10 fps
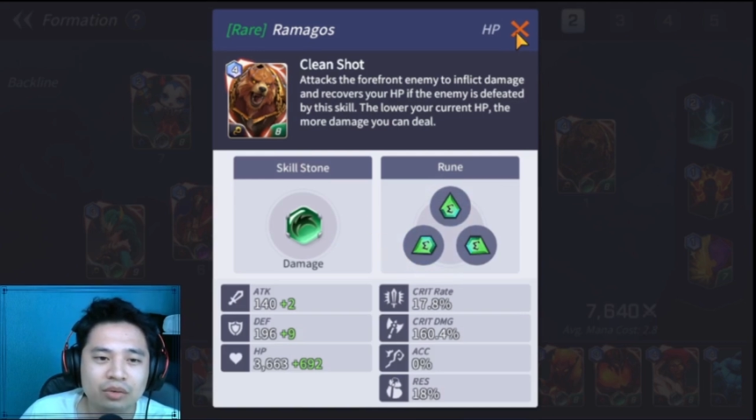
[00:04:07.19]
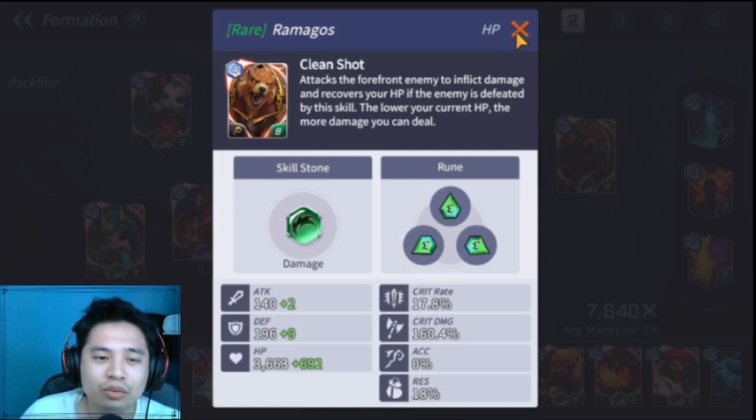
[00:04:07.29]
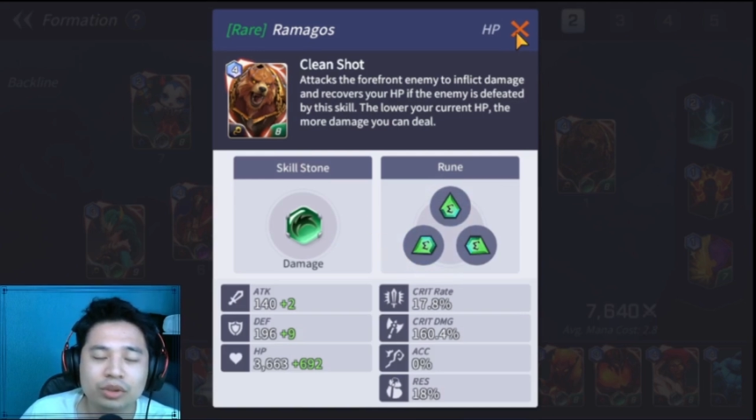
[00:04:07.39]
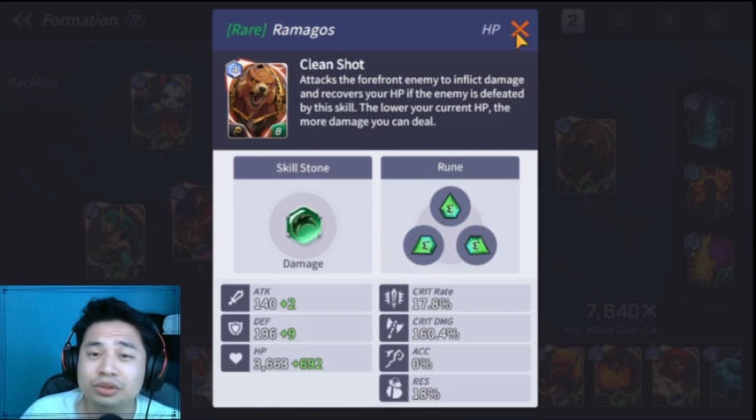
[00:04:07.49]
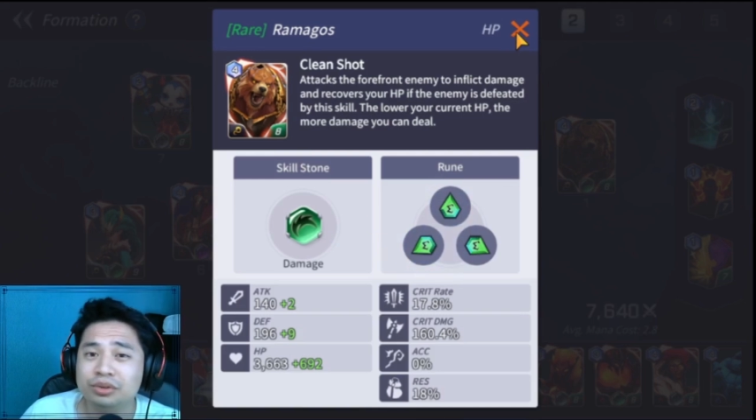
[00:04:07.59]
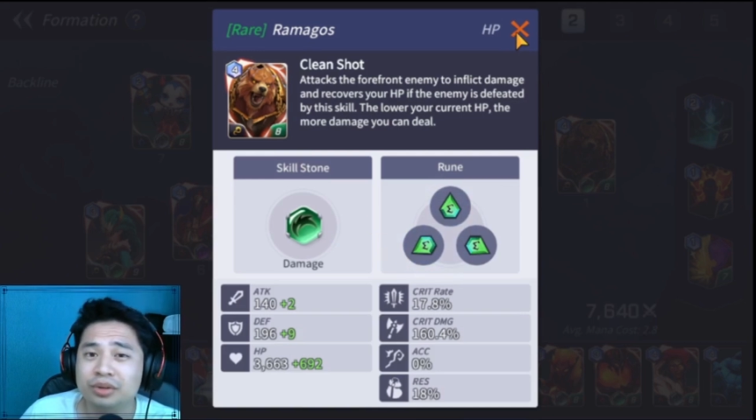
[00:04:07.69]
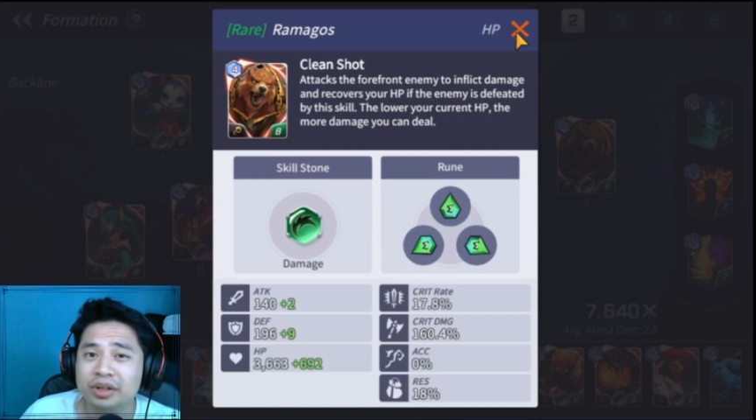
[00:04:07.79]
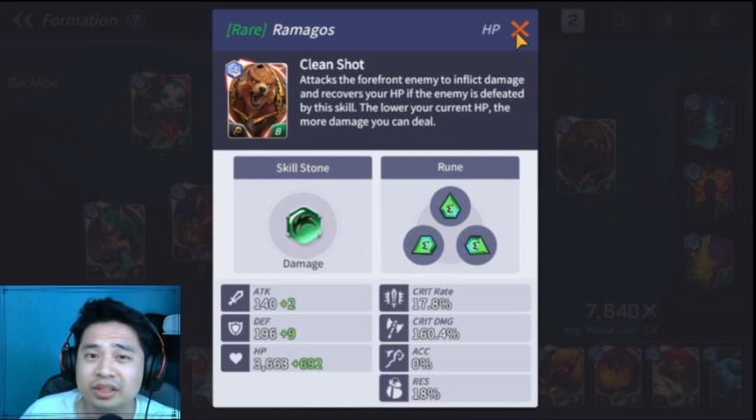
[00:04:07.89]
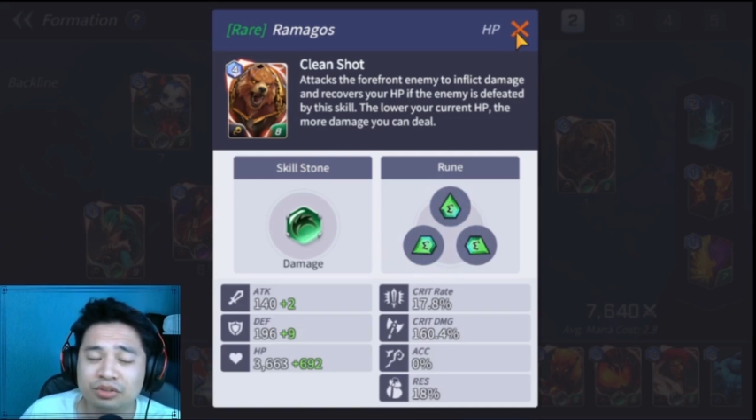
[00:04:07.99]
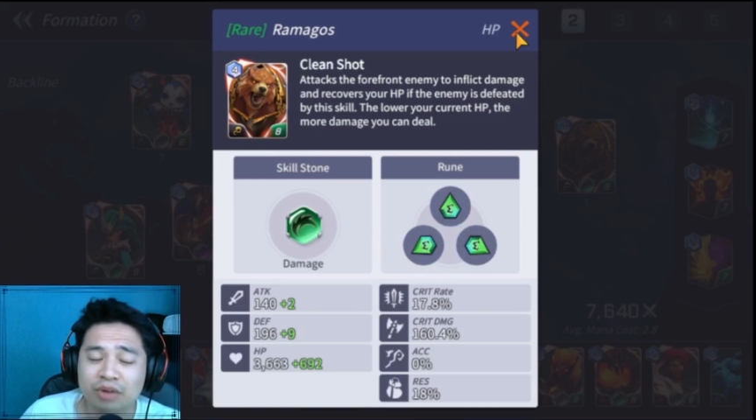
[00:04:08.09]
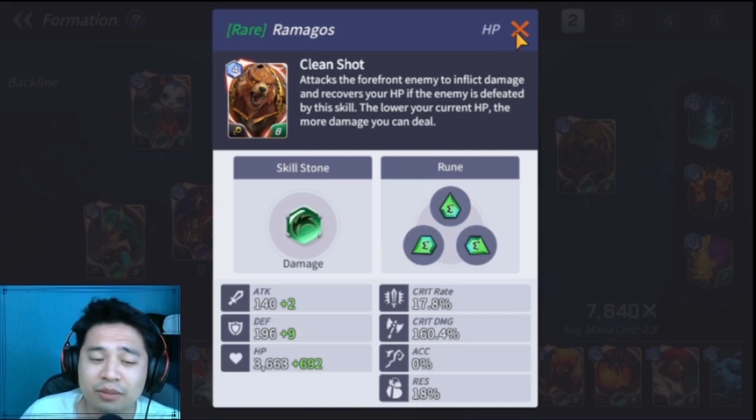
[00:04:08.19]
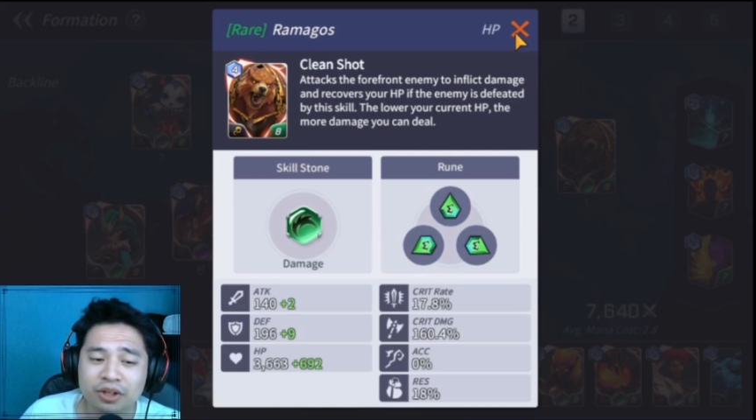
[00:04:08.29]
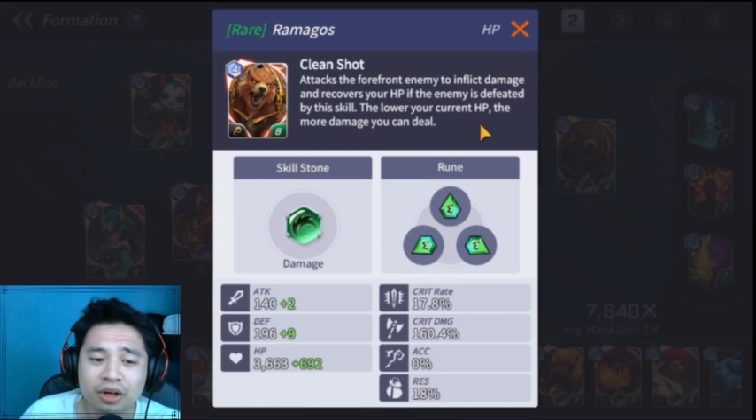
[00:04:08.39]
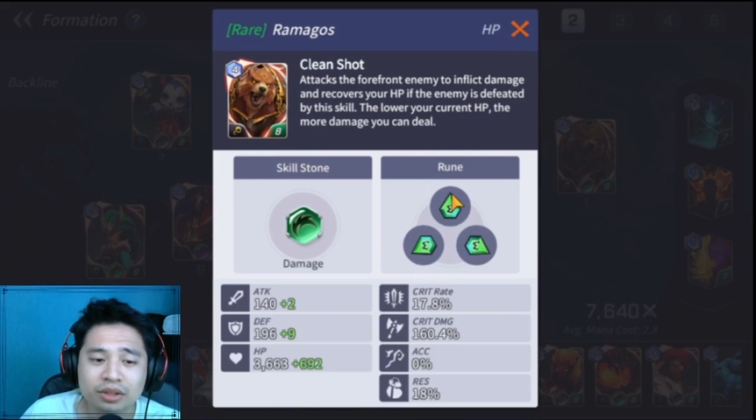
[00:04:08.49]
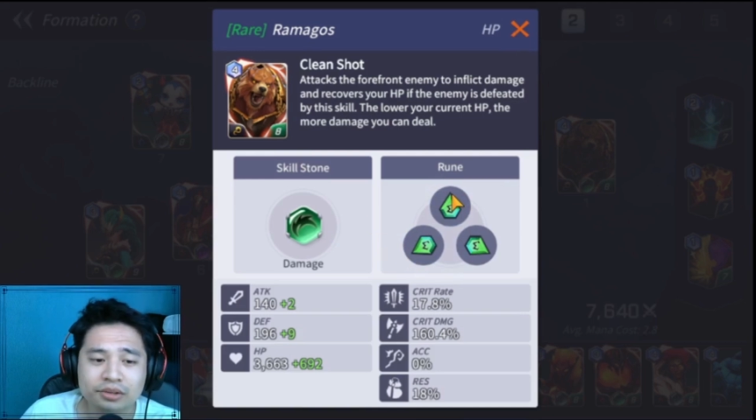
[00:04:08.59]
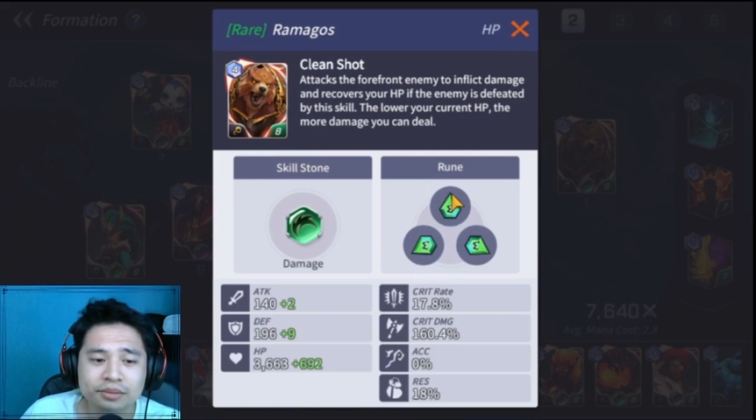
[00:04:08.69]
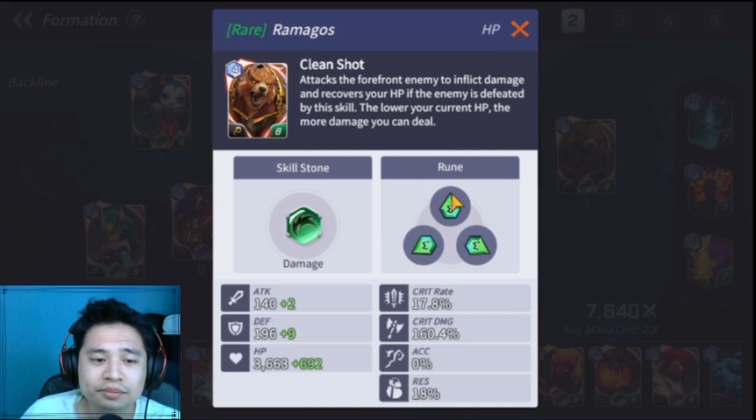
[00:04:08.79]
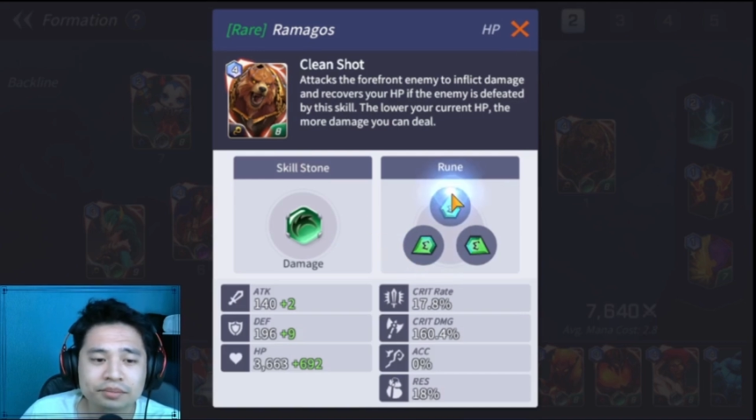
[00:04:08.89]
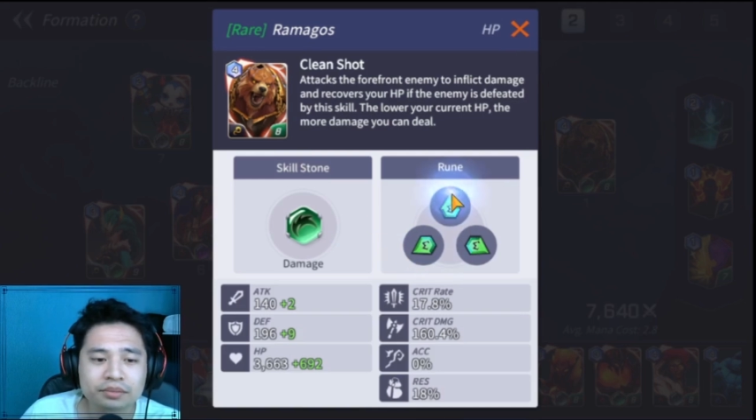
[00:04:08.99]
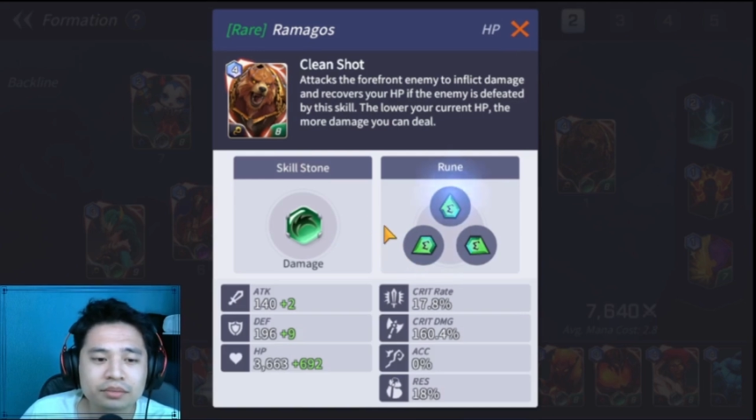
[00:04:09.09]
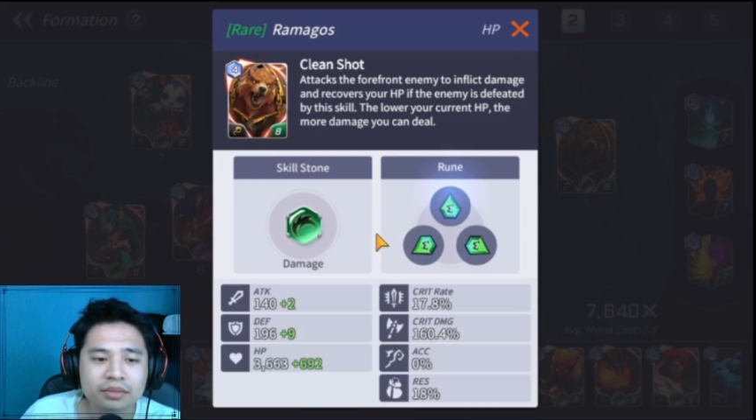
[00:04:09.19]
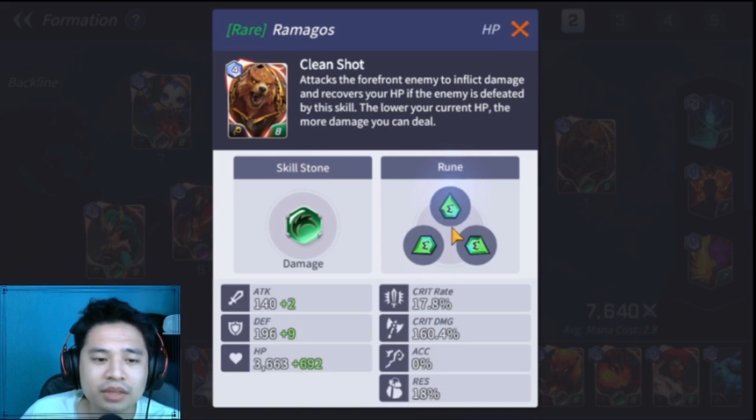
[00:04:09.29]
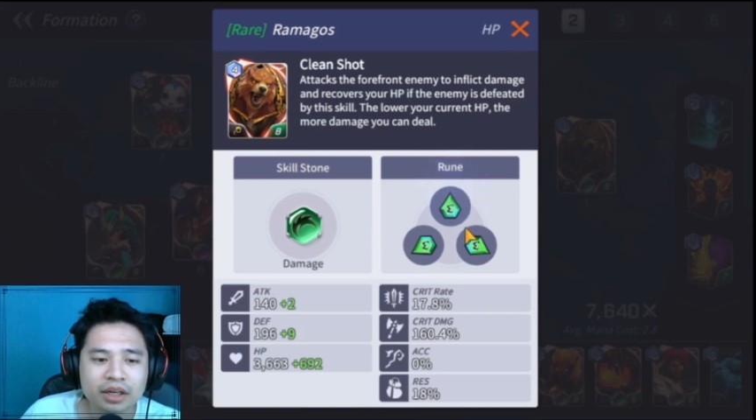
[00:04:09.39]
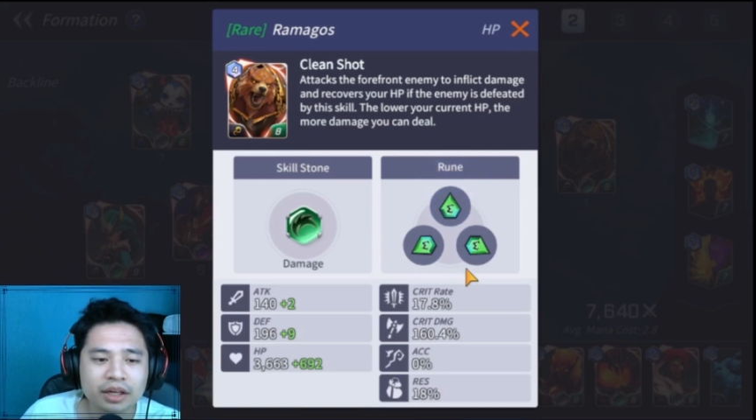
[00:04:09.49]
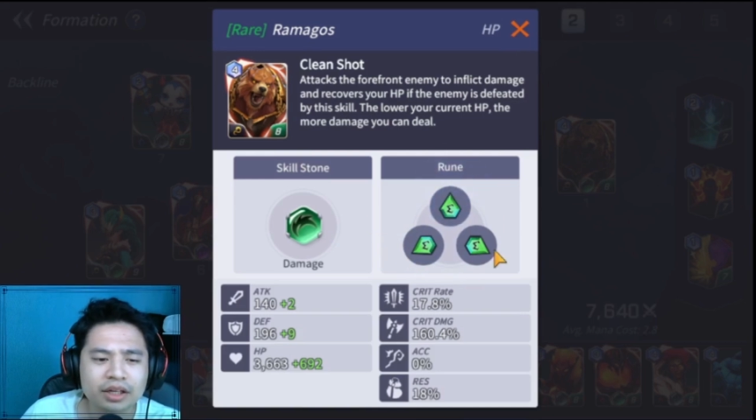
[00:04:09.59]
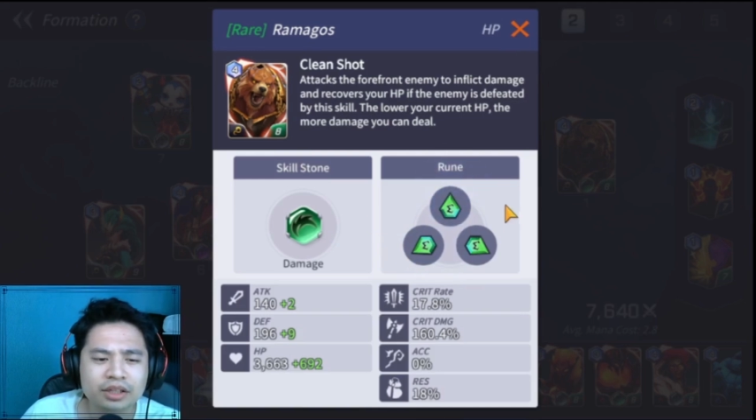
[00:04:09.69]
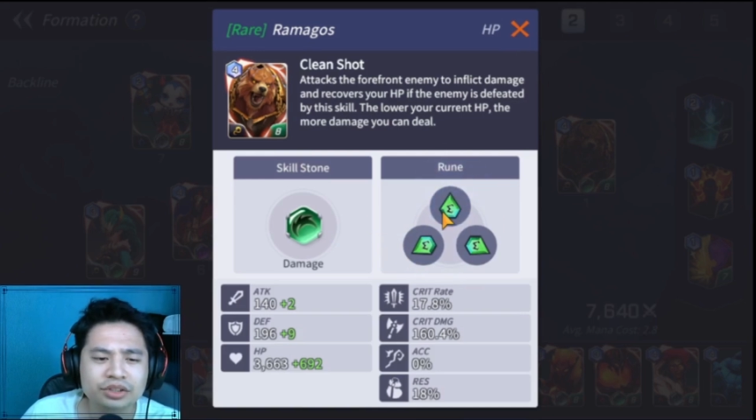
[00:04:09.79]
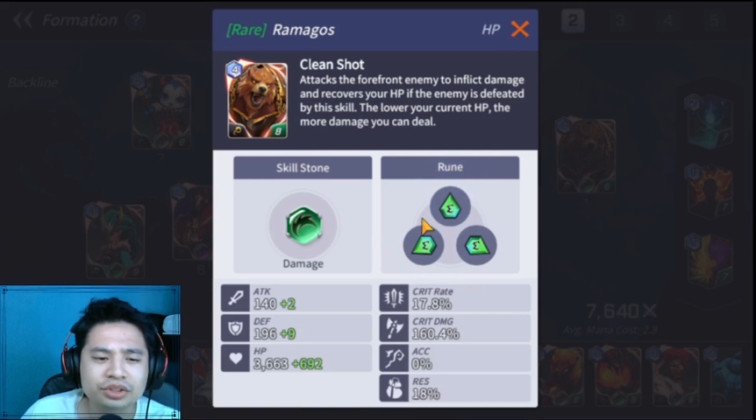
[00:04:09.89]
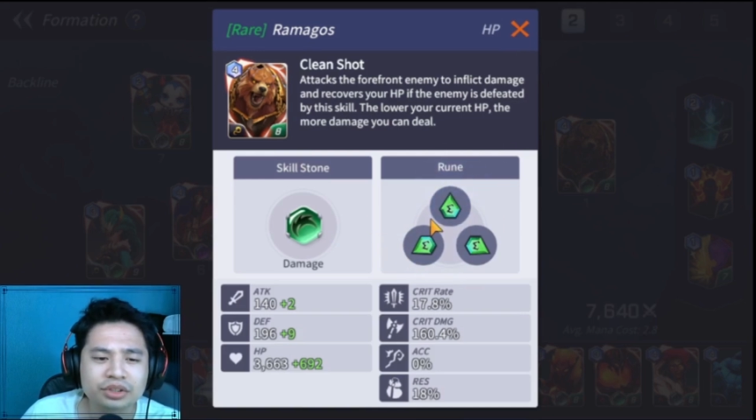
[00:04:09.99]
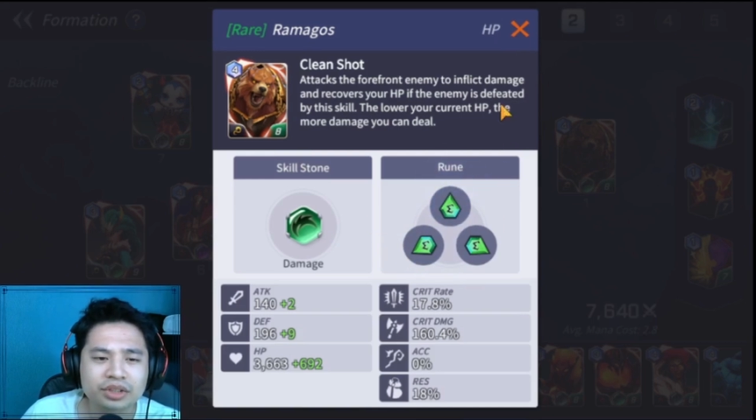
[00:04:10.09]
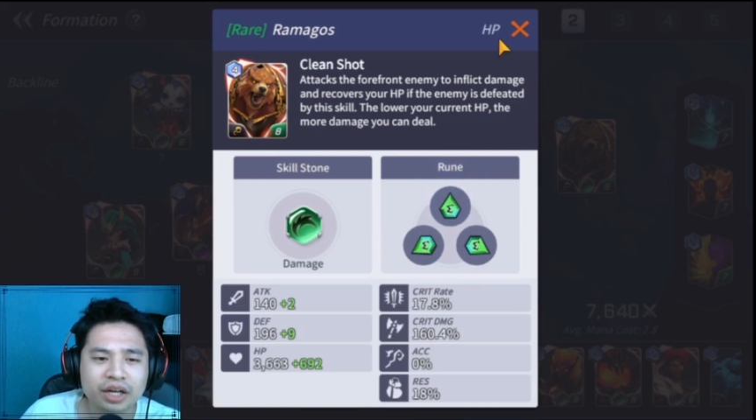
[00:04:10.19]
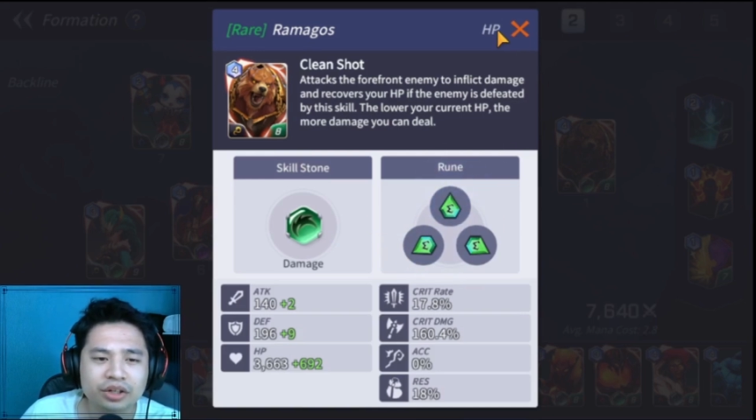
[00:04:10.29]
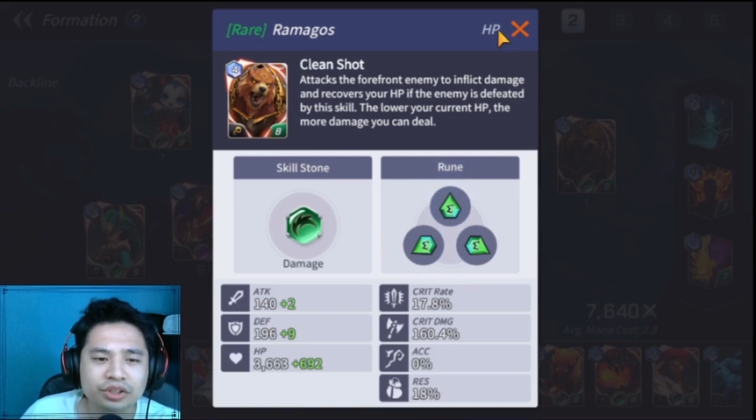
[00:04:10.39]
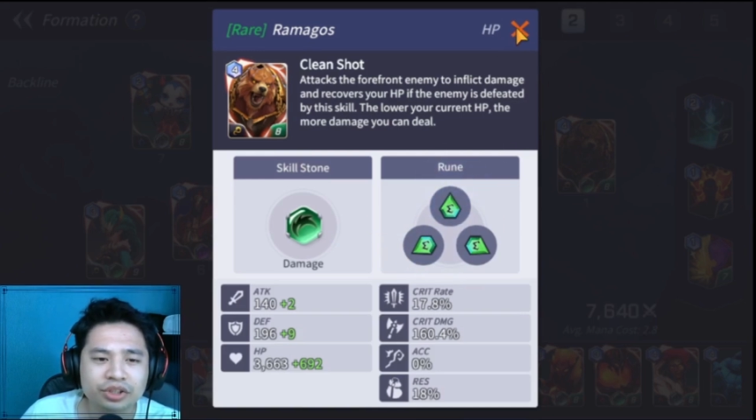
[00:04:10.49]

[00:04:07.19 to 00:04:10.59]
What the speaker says: what to do against Ramagos. And then there's just energy